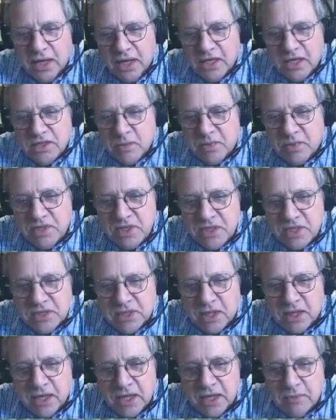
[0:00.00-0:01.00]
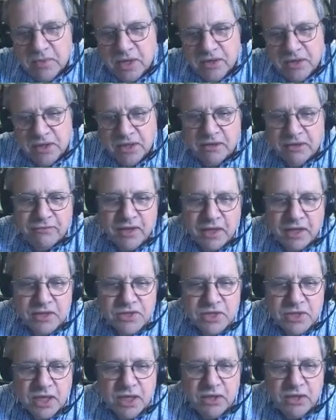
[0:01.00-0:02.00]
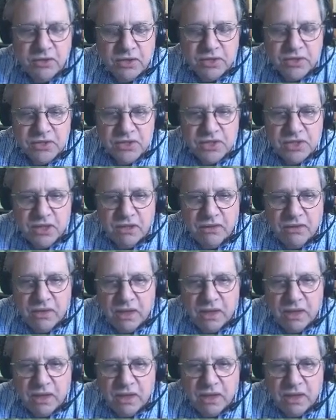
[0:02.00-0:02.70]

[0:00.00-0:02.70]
it's a busy slide but on the left hand side you can see